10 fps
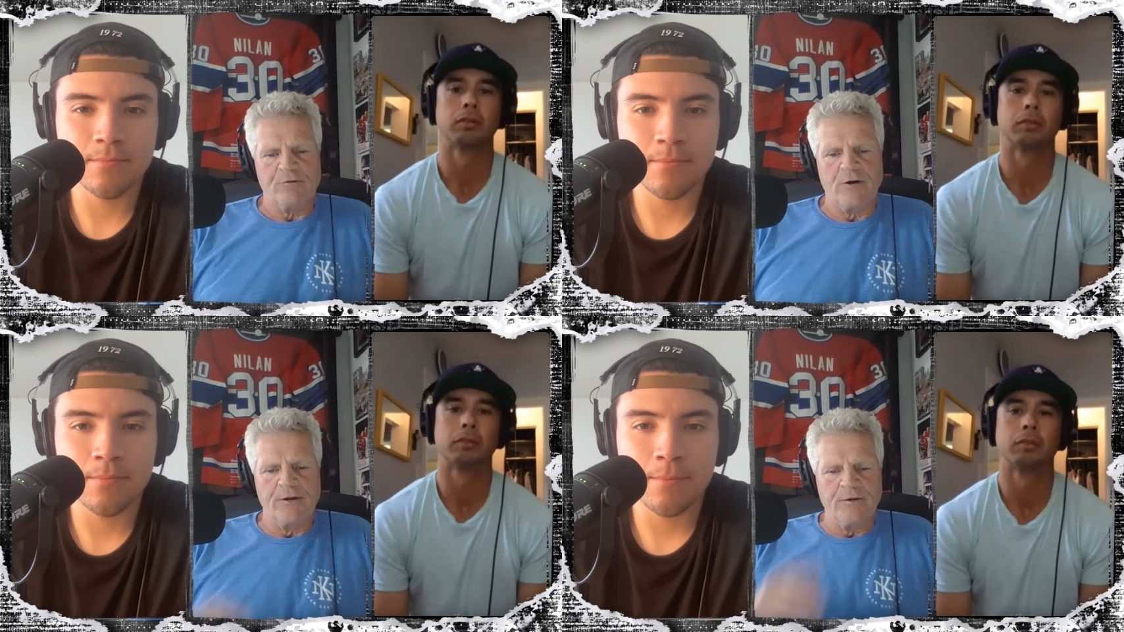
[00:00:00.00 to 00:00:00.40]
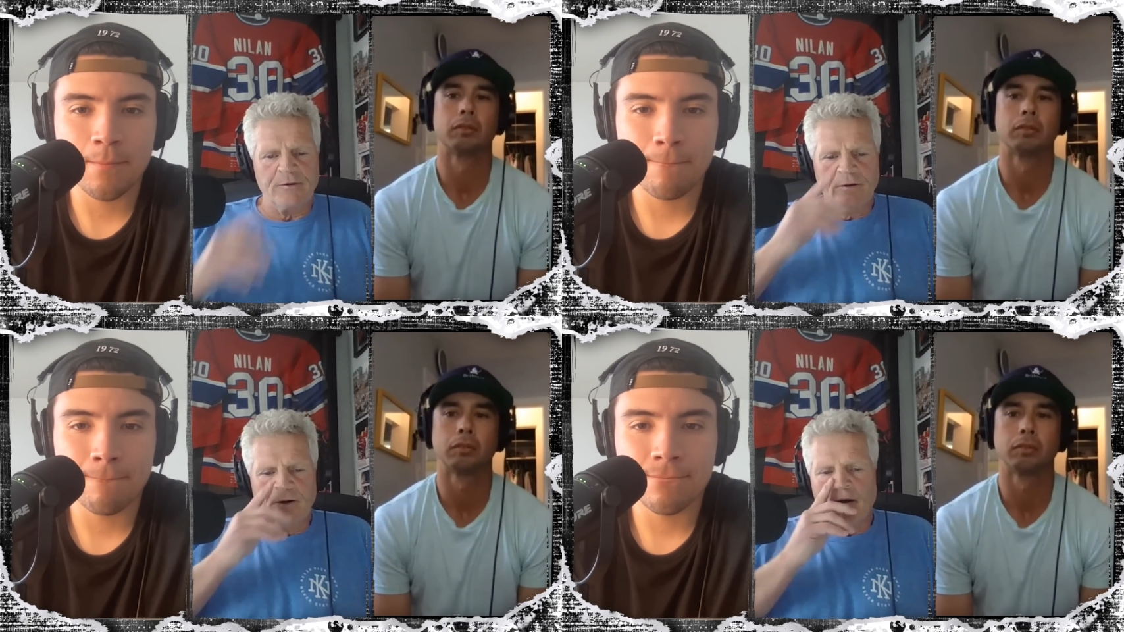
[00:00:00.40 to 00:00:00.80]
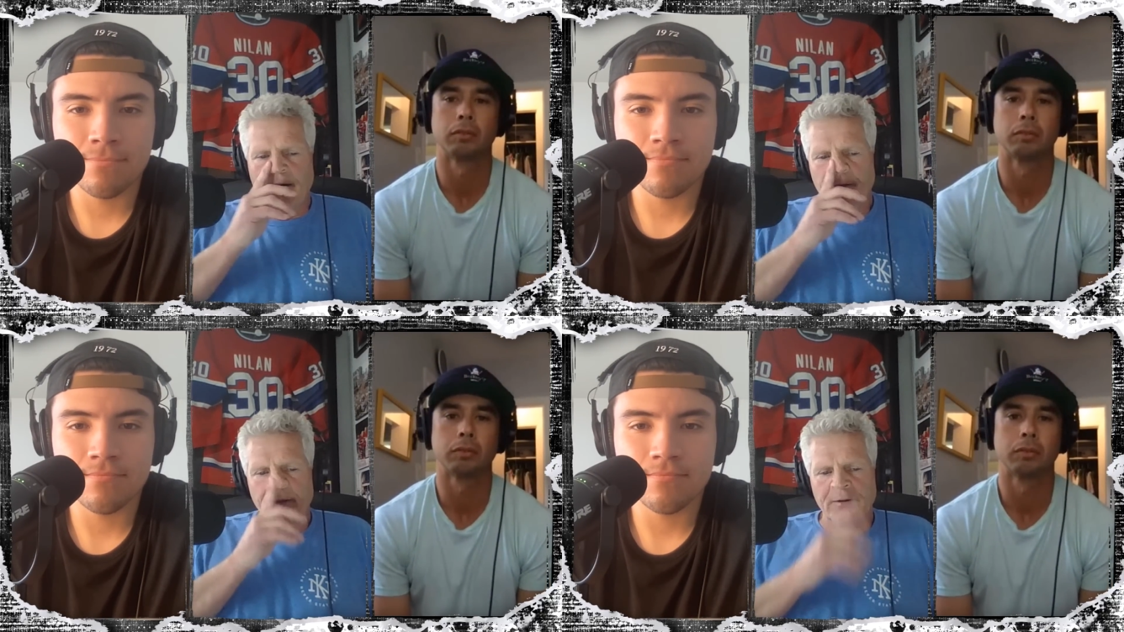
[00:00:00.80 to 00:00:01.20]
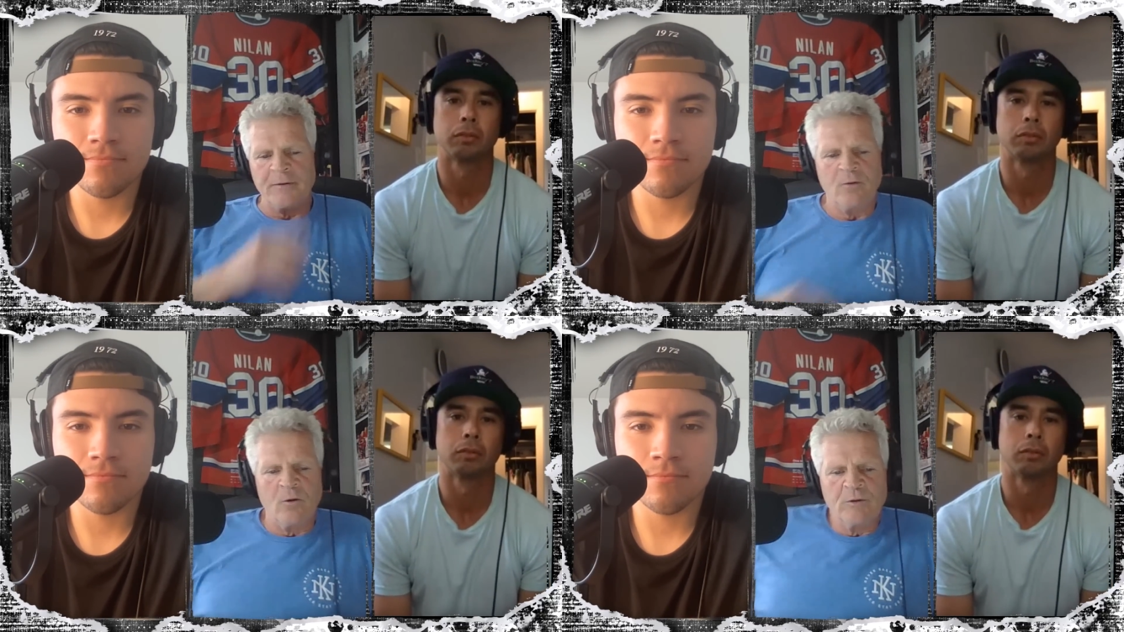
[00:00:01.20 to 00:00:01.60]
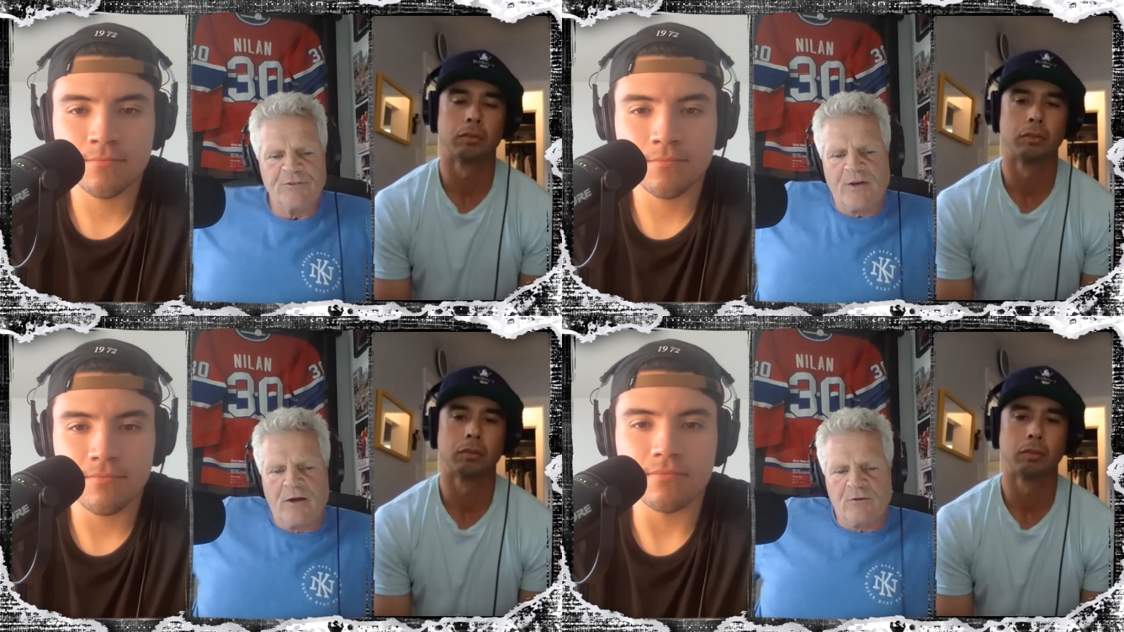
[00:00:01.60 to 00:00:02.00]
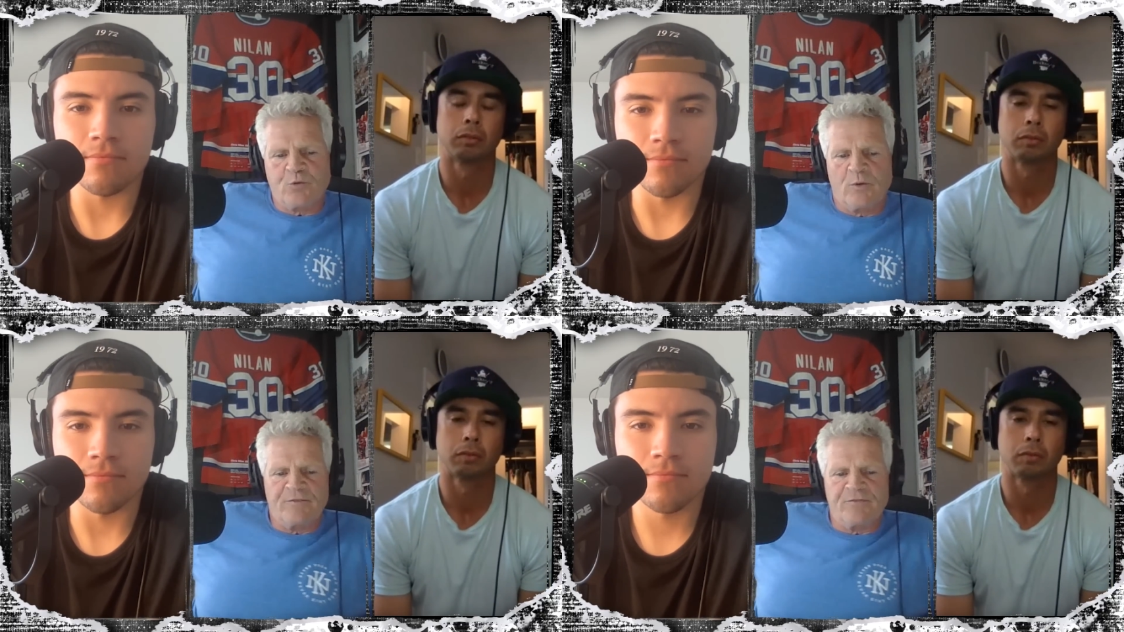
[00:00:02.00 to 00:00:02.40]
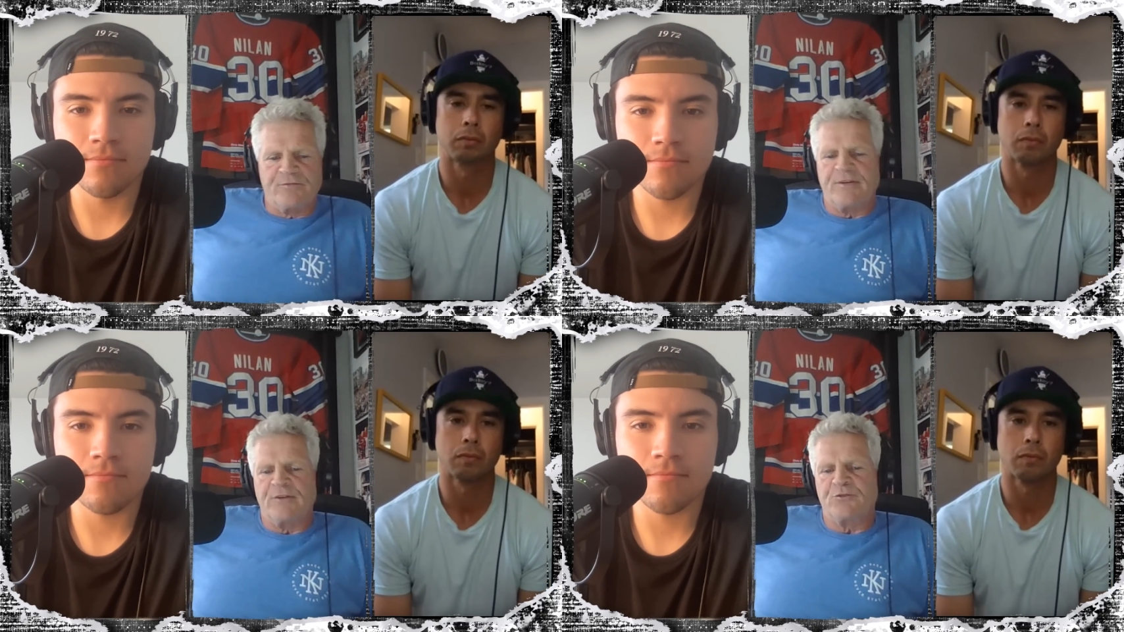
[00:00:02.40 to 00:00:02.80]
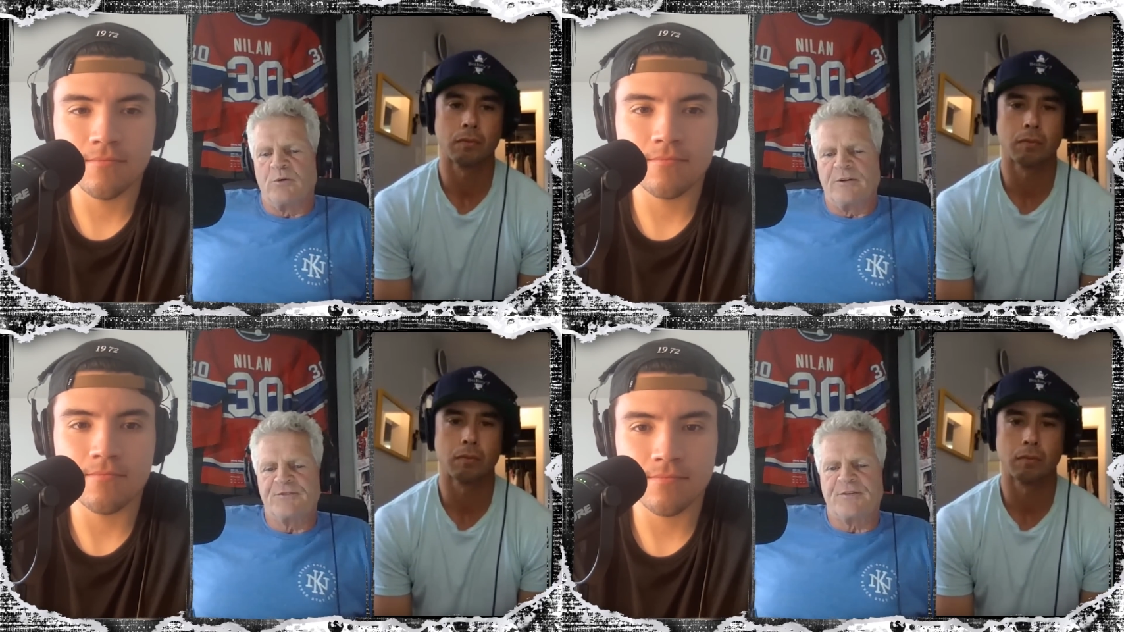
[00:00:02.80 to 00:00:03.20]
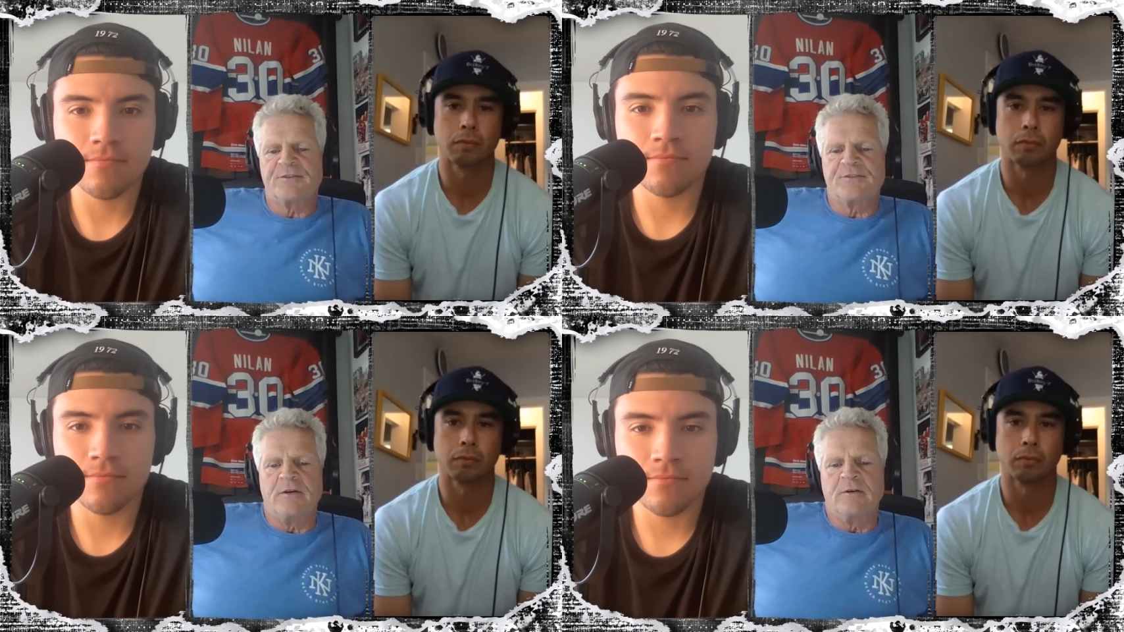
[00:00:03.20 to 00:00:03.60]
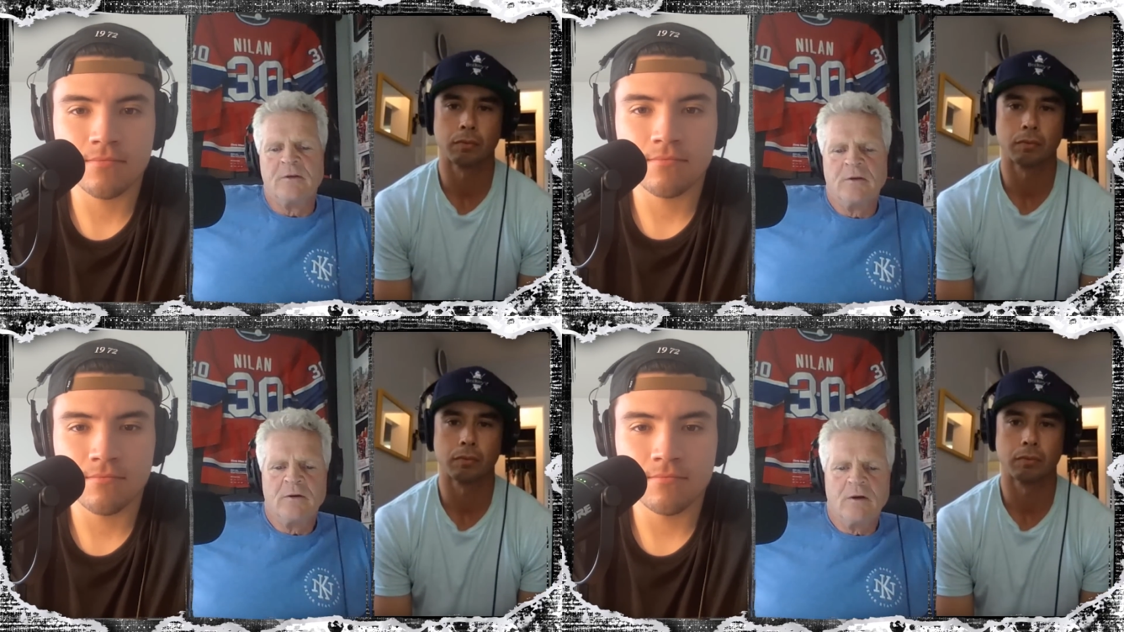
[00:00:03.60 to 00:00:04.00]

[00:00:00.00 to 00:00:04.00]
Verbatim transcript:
Speaker 1: year, right? Uh, in Owen oh, Sound mm-hmm. 2015, 2016.